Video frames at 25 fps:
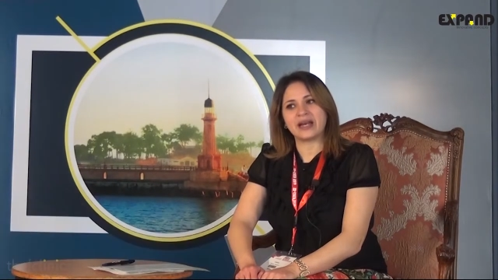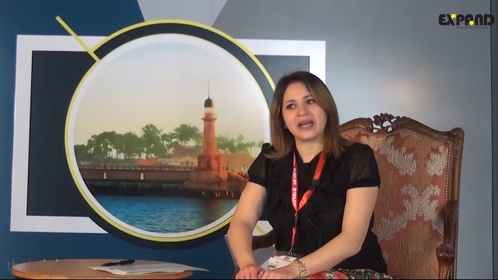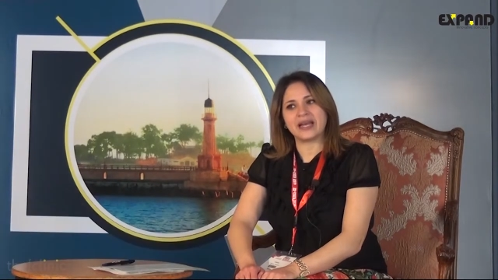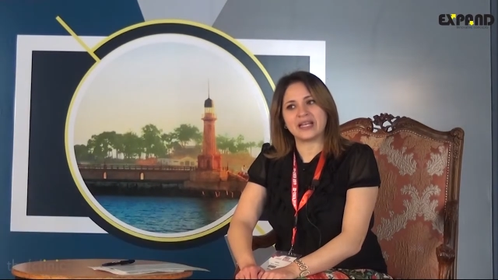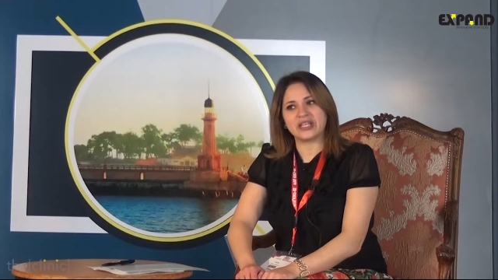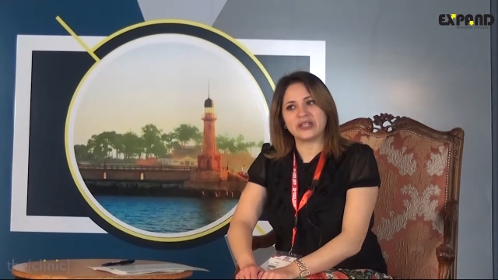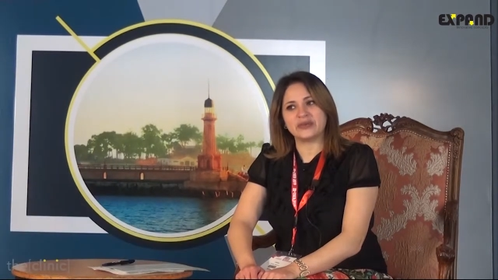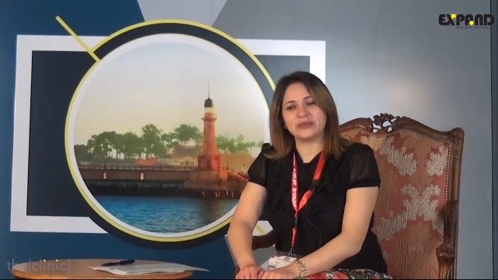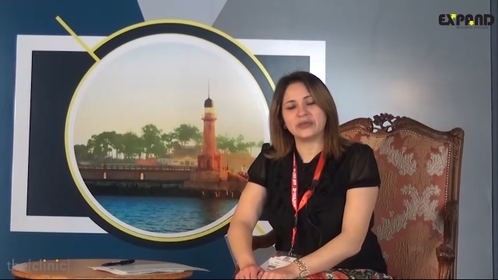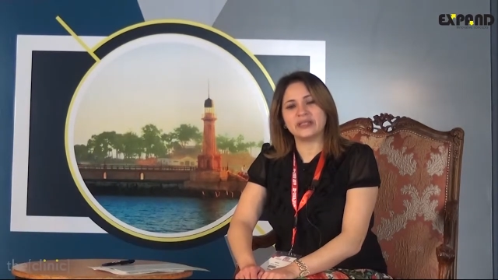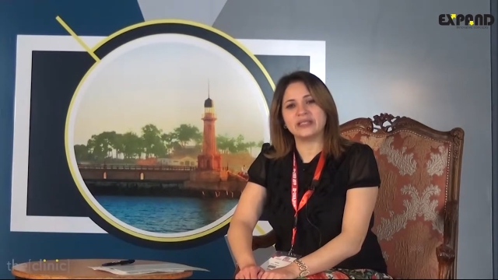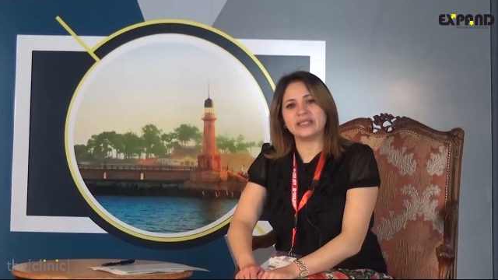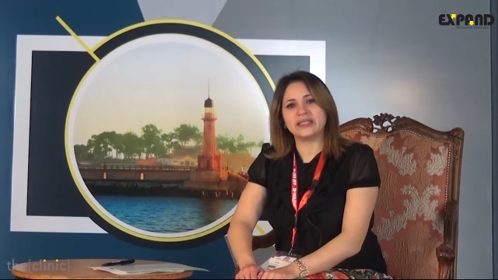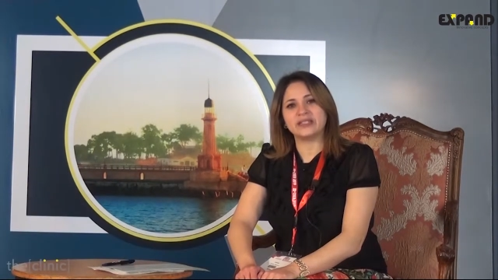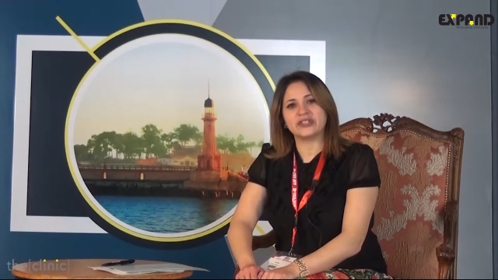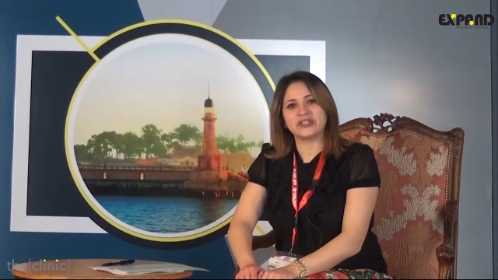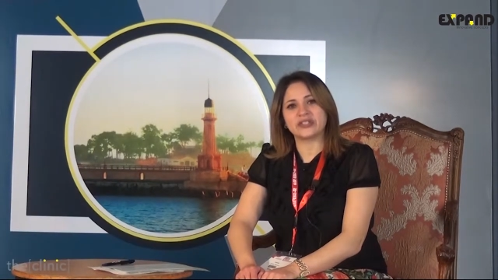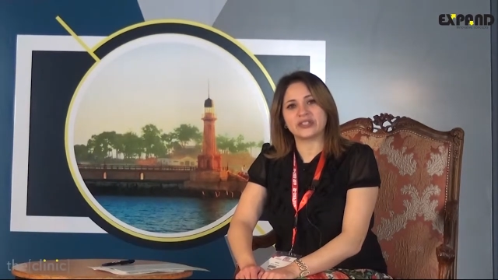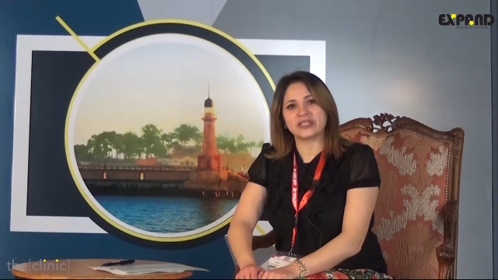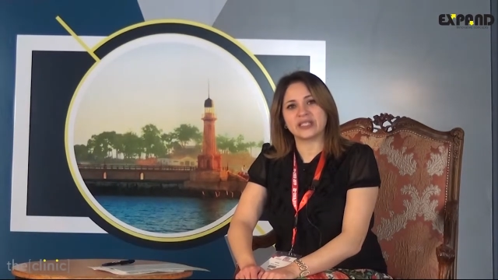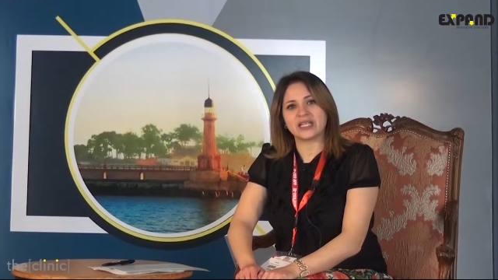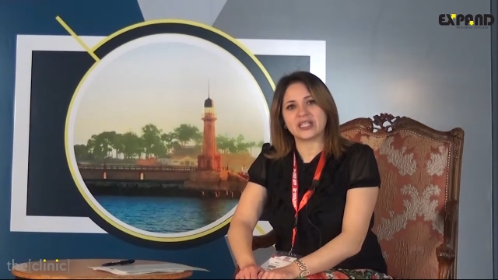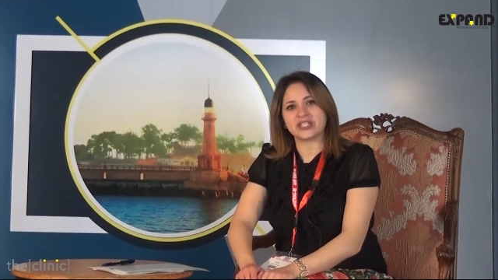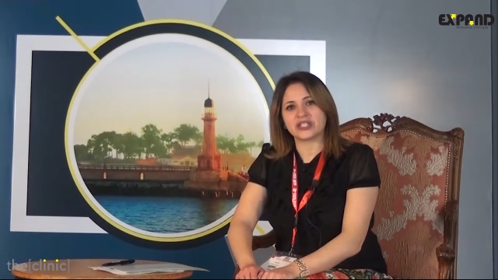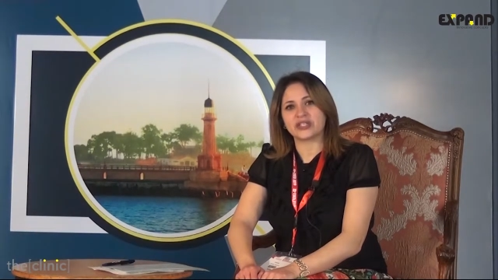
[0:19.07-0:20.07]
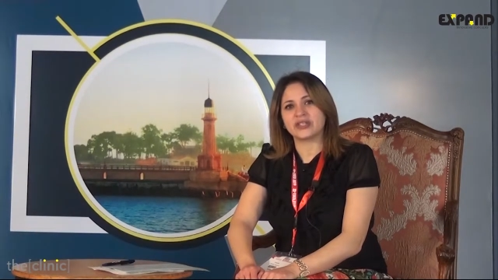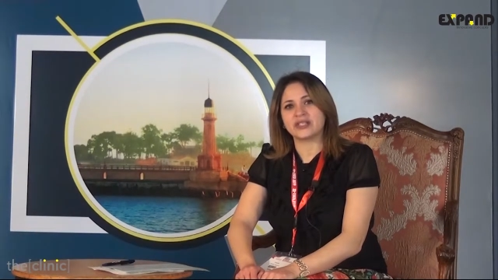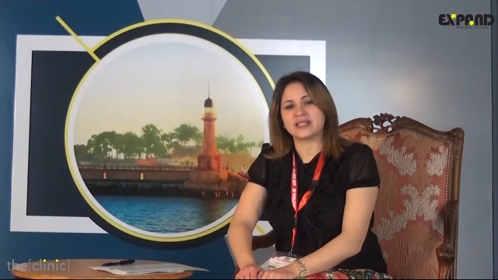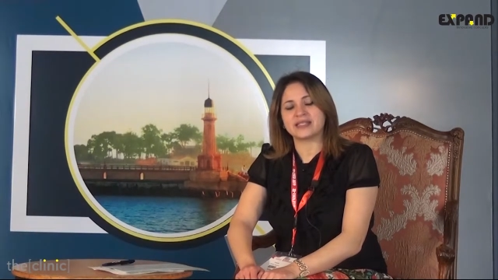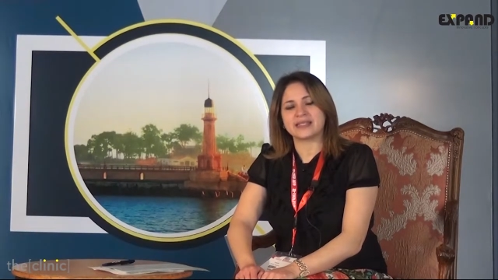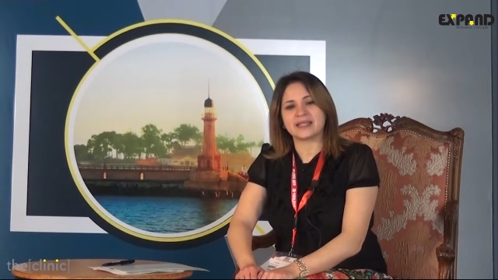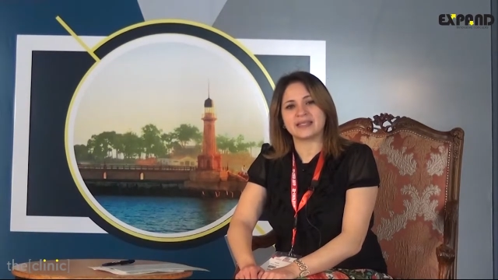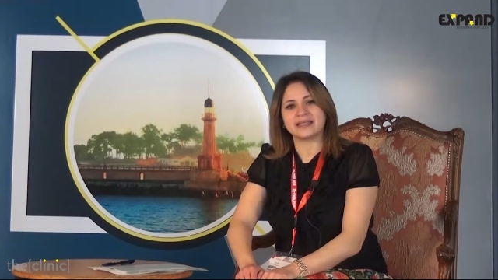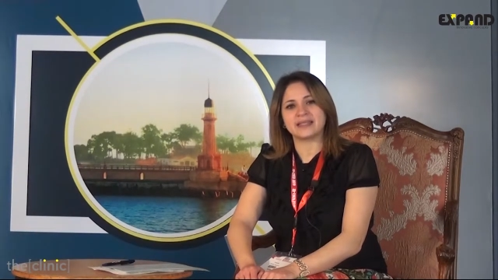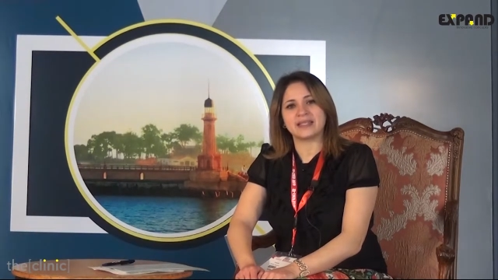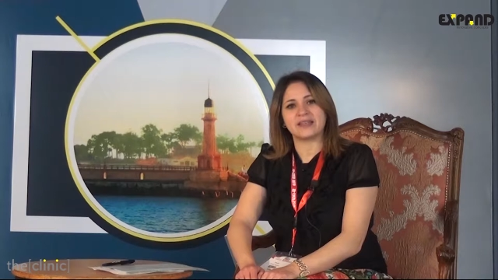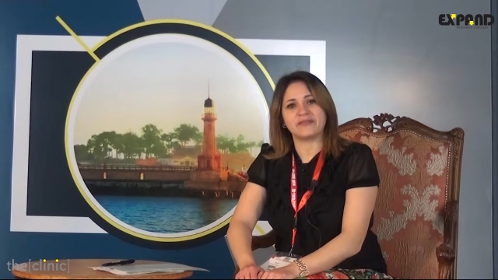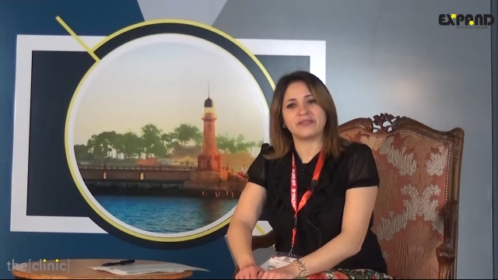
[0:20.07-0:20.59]
annual International
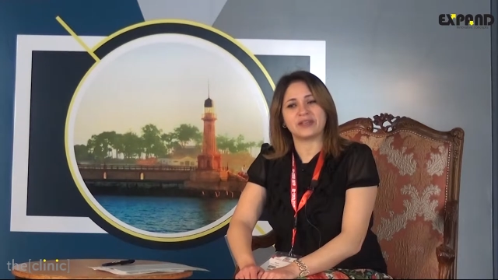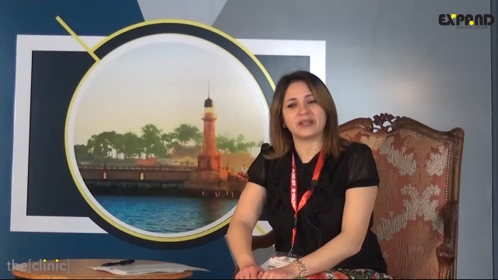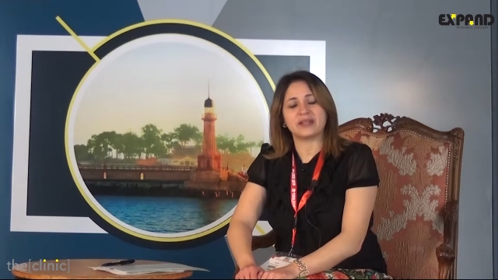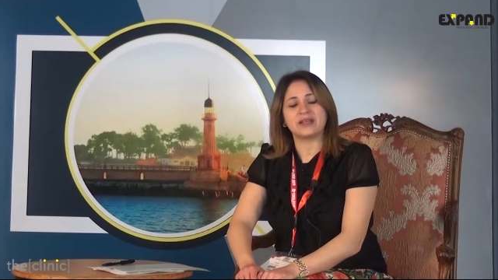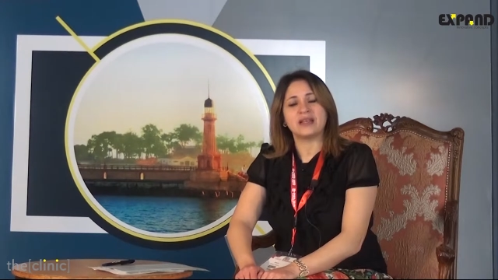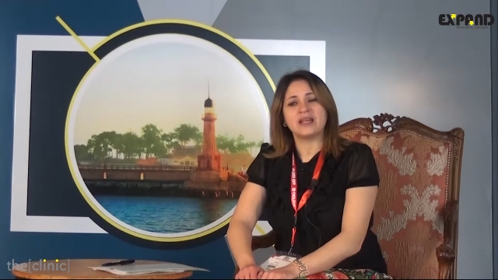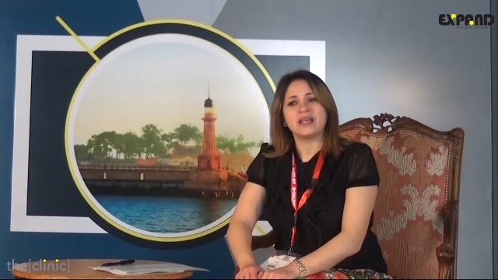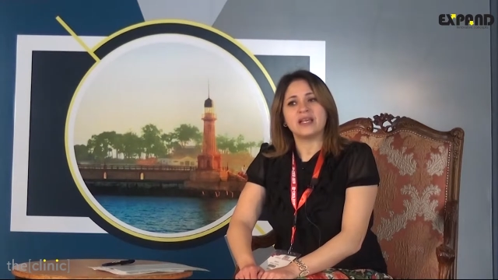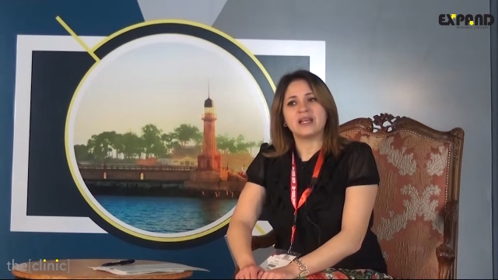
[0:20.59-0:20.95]
Scientific